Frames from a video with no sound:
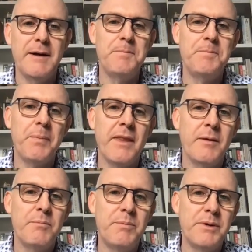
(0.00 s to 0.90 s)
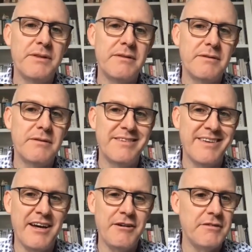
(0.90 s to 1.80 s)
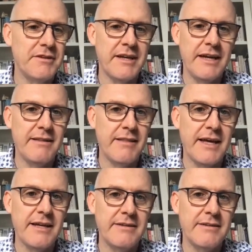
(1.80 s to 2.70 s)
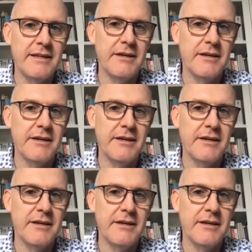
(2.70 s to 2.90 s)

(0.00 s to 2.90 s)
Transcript: But data is key to that.